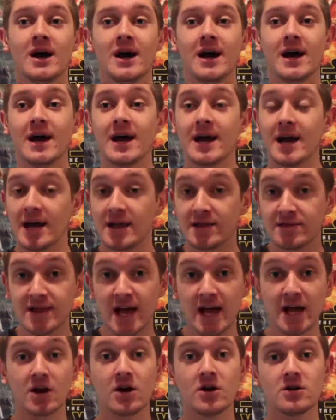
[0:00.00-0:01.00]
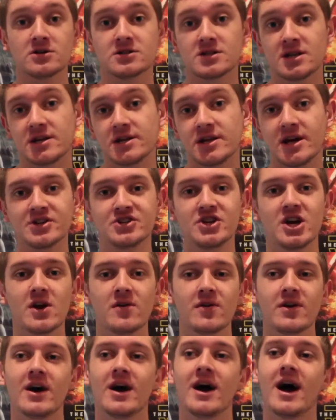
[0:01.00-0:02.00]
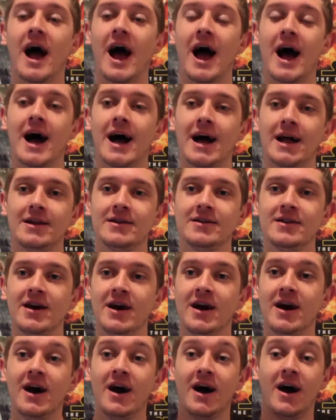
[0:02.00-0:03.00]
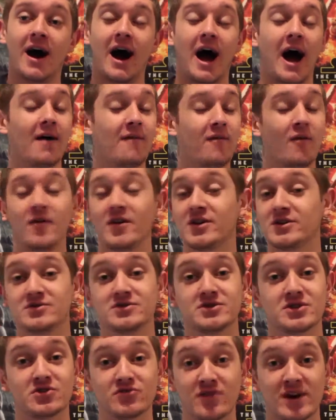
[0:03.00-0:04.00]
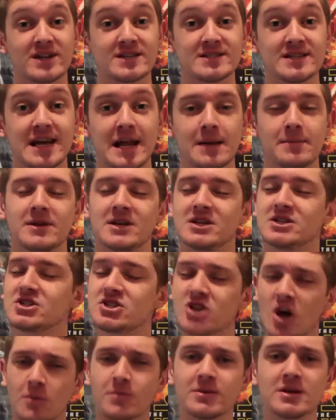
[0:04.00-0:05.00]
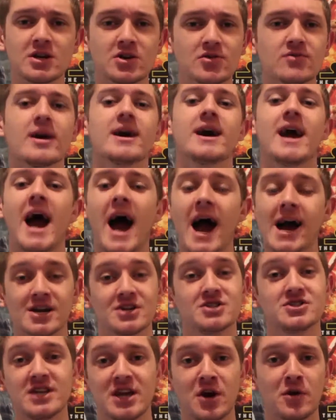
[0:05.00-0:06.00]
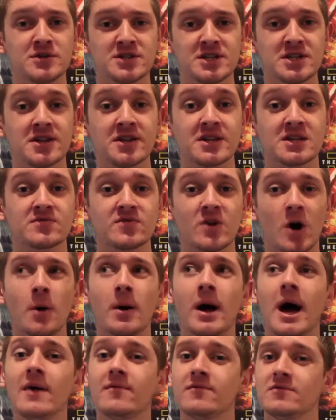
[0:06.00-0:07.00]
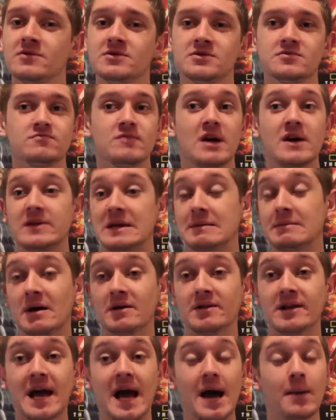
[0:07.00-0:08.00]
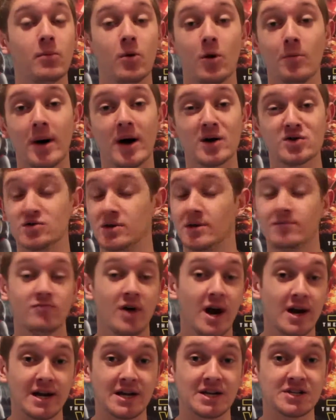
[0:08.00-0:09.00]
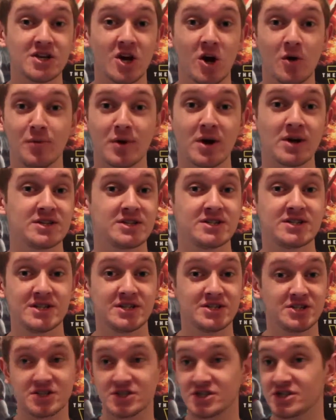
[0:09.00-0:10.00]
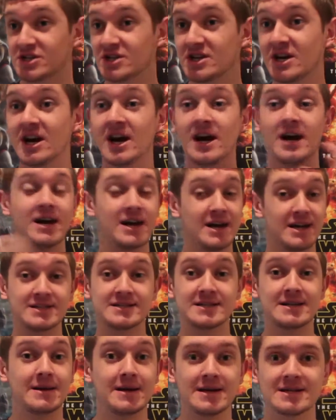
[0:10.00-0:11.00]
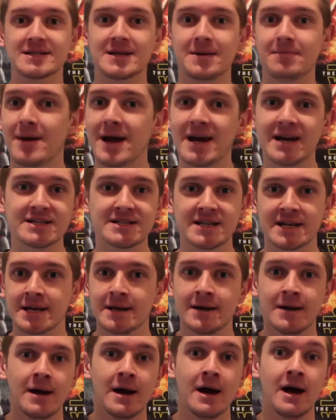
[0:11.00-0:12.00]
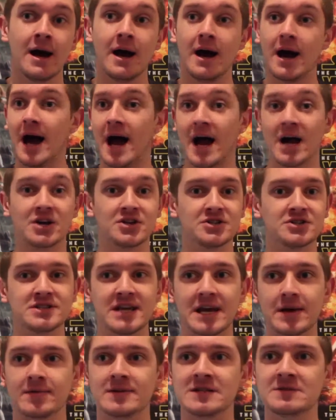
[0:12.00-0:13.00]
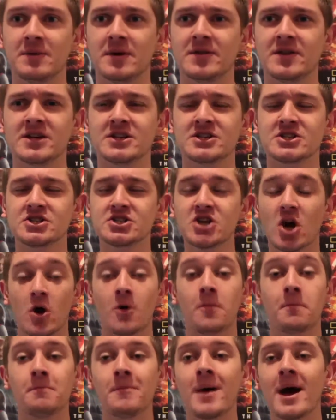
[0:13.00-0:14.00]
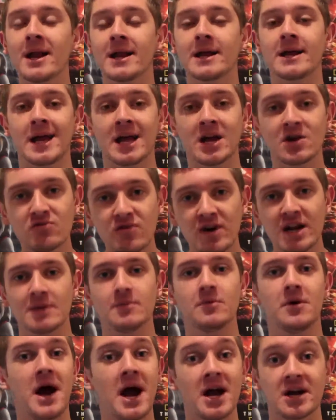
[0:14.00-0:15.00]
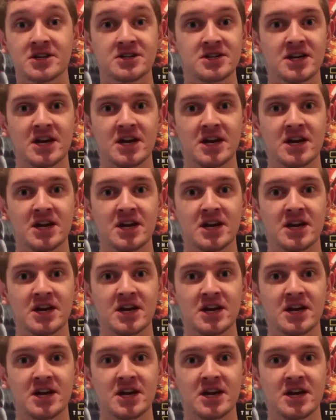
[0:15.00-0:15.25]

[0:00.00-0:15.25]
in Lagos in Nigeria. And I thought this was a great scene. I mean, there's so many great action sequences in this film. Everyone's raving about the airport battle, and rightly so, because it's an amazing action sequence. But there's so many incredible action